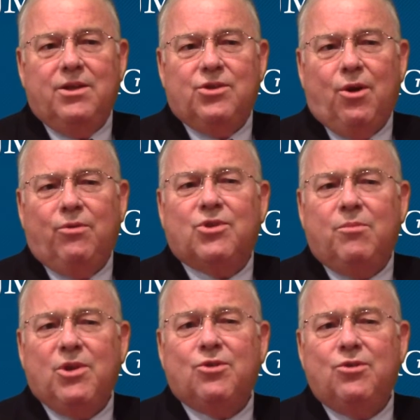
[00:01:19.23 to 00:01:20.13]
So
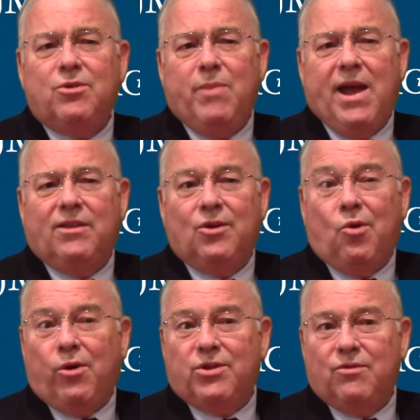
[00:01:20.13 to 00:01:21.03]
some issues about the
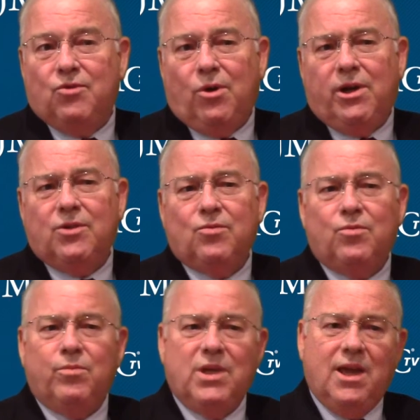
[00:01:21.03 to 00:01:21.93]
cost of drugs
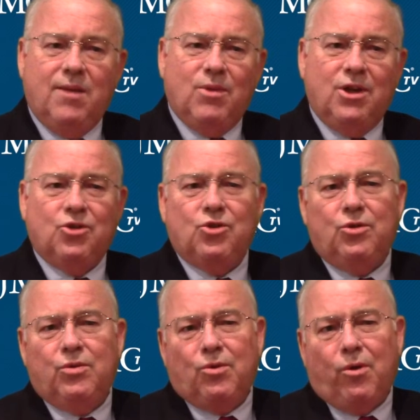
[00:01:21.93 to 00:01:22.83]
became an
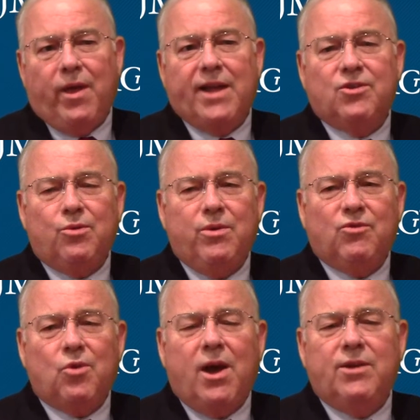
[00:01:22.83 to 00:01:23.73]
issue and all that. So
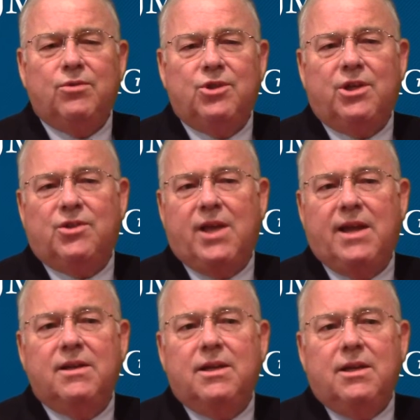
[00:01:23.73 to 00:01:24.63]
we've tried to adjust
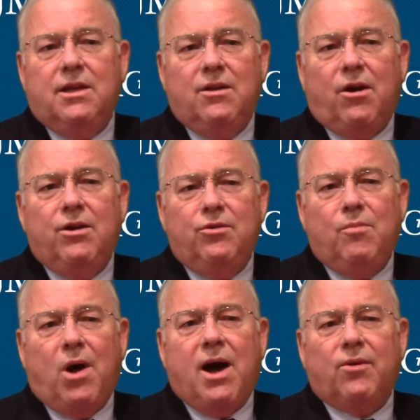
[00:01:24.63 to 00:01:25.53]
that in our new
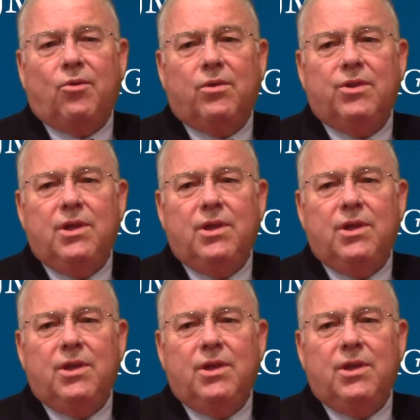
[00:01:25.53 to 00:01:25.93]
model.